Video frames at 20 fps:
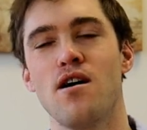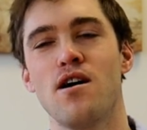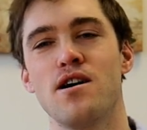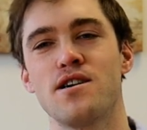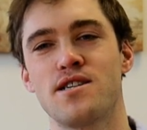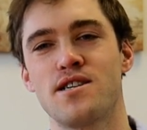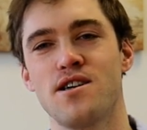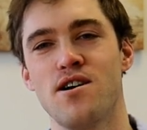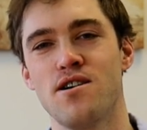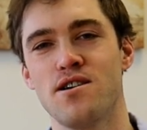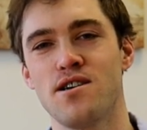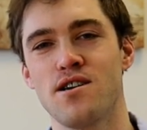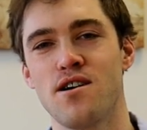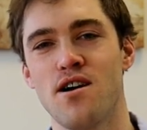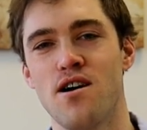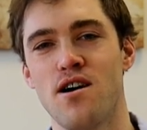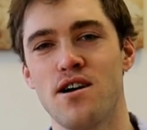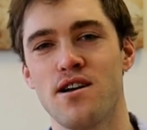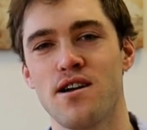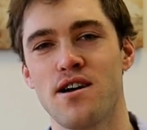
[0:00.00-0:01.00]
I started
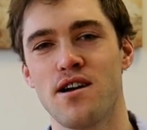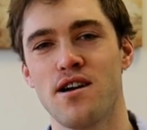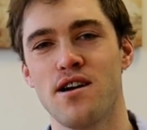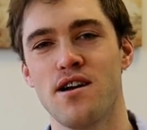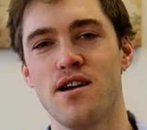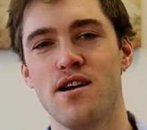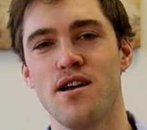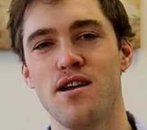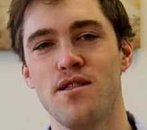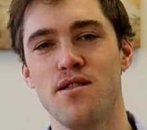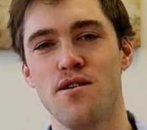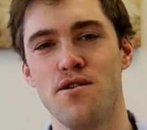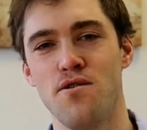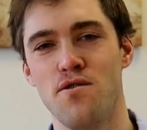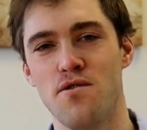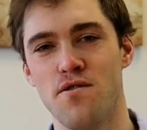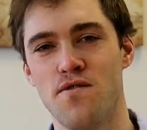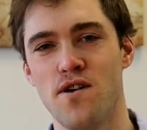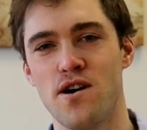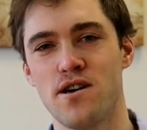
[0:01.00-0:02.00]
guiding in the
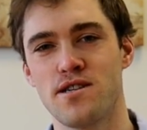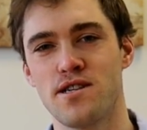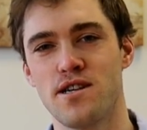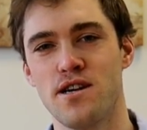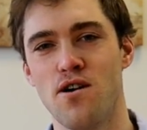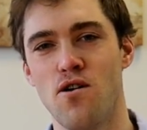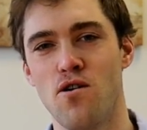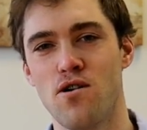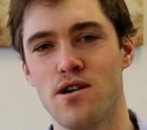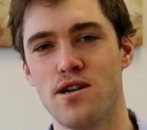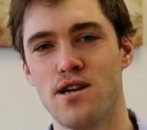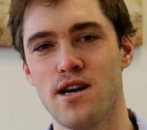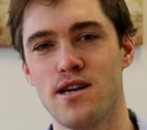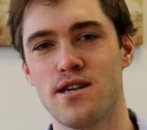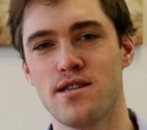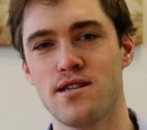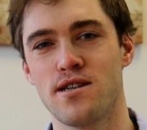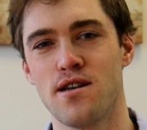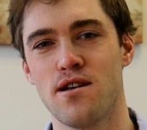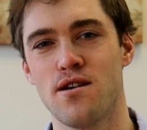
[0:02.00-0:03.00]
university
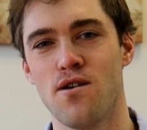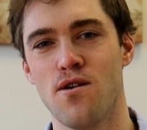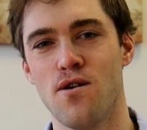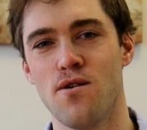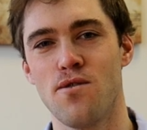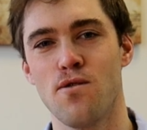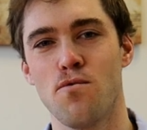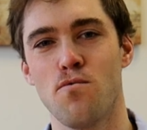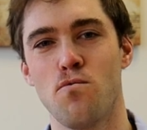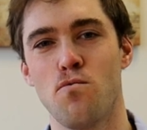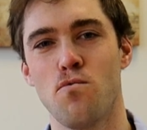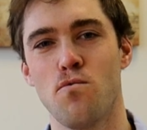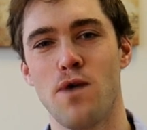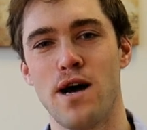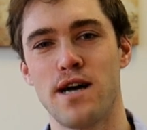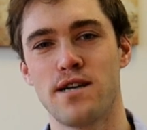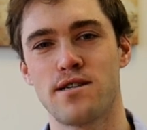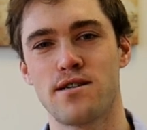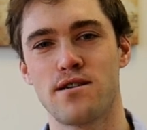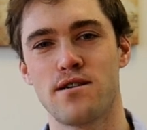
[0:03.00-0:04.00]
holidays on the
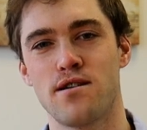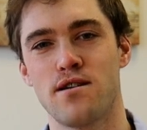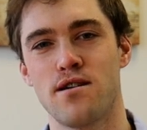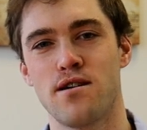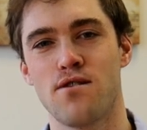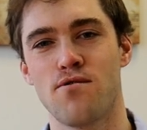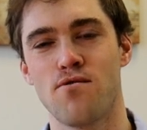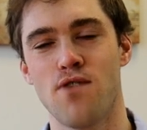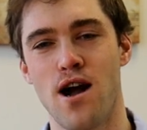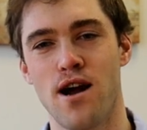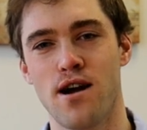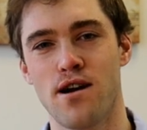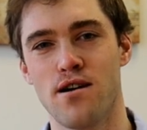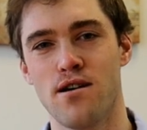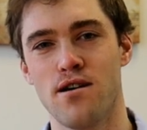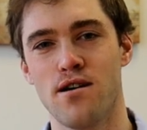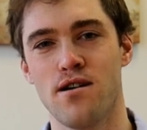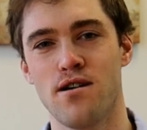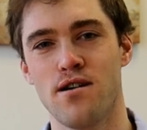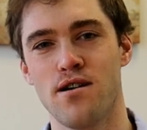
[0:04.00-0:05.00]
West
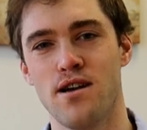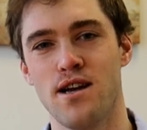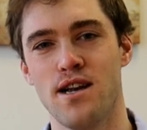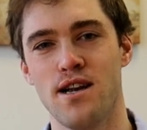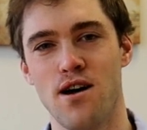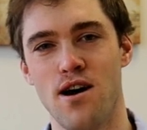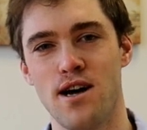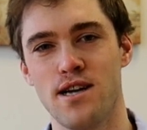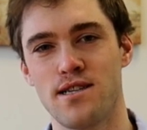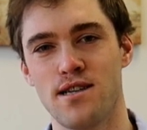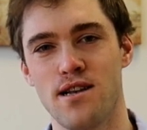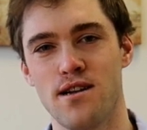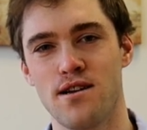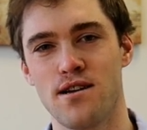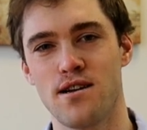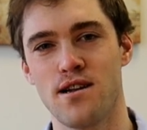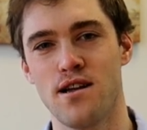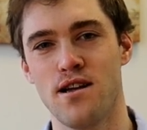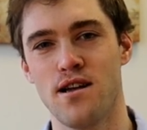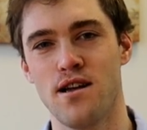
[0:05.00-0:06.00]
Ranga in
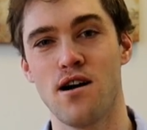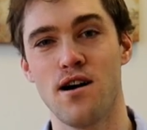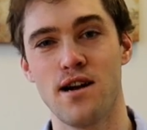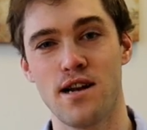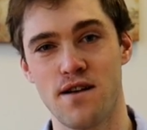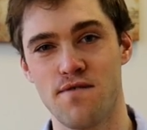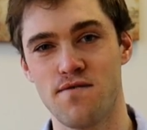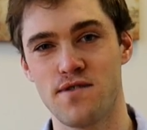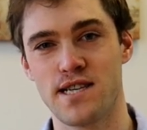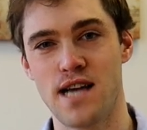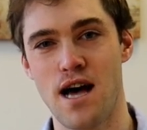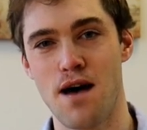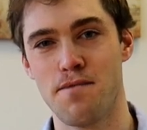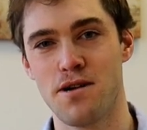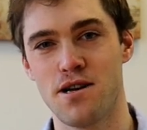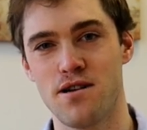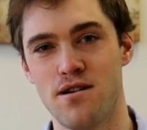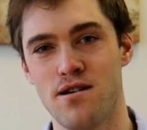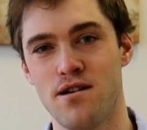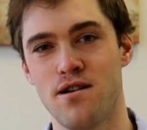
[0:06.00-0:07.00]
Iceland, guiding for
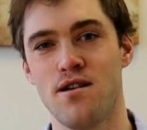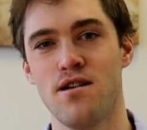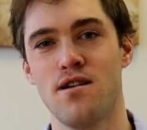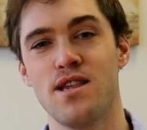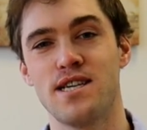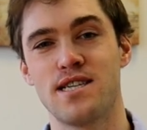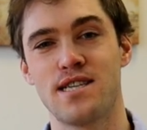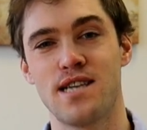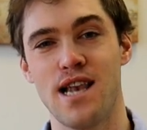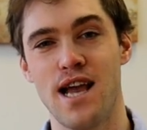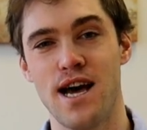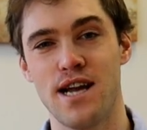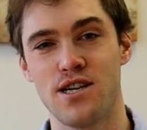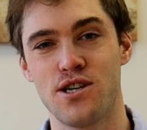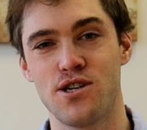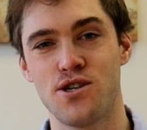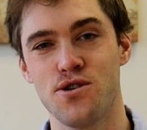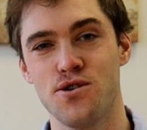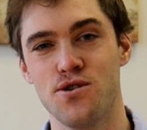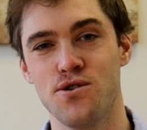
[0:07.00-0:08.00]
salmon. This
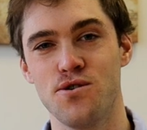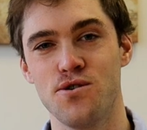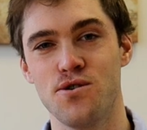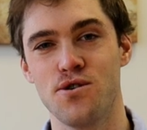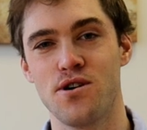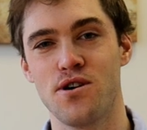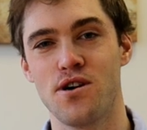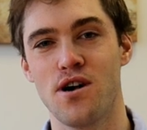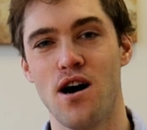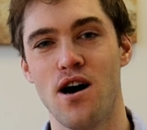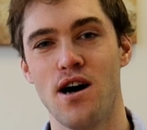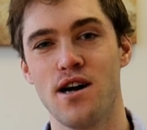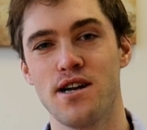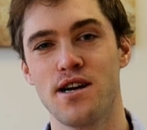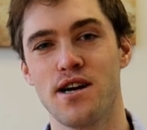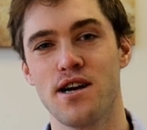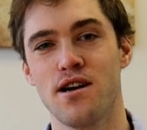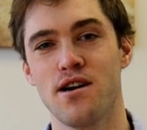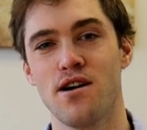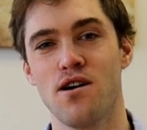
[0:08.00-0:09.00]
led to
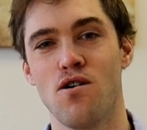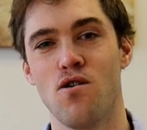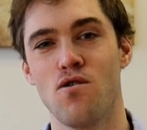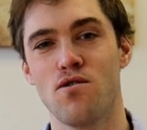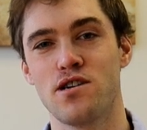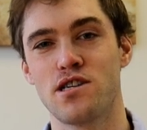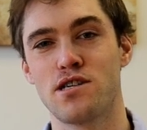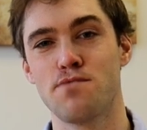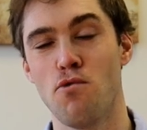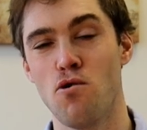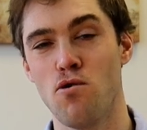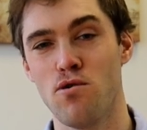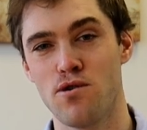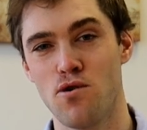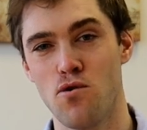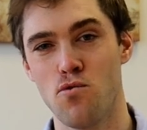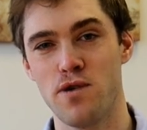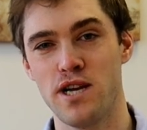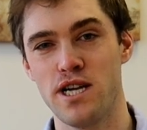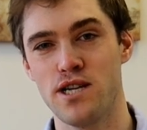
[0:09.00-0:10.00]
guiding on a small
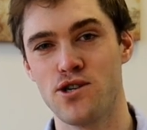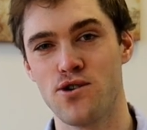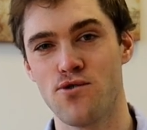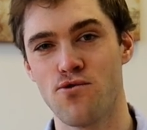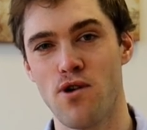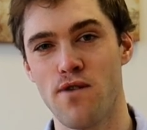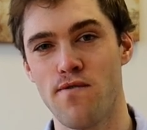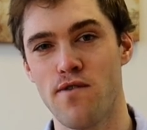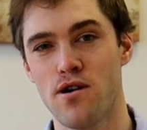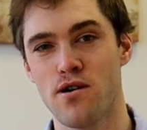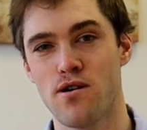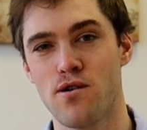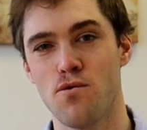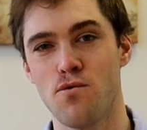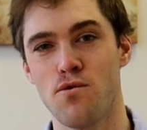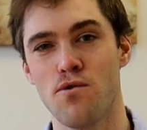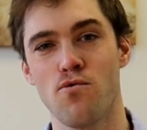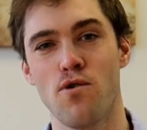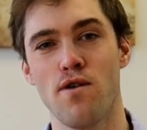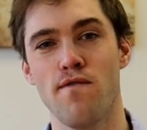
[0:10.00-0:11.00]
Norwegian river
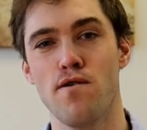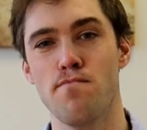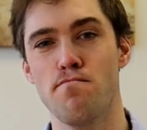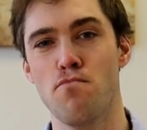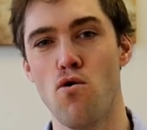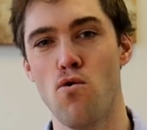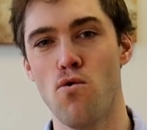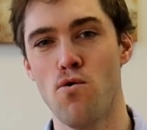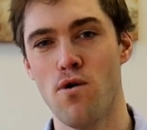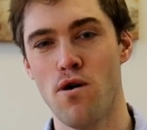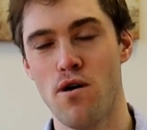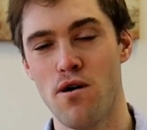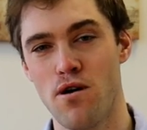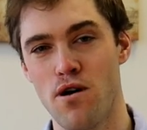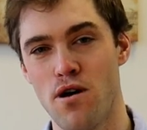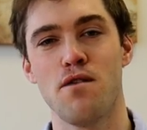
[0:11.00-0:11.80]
called the River Mull.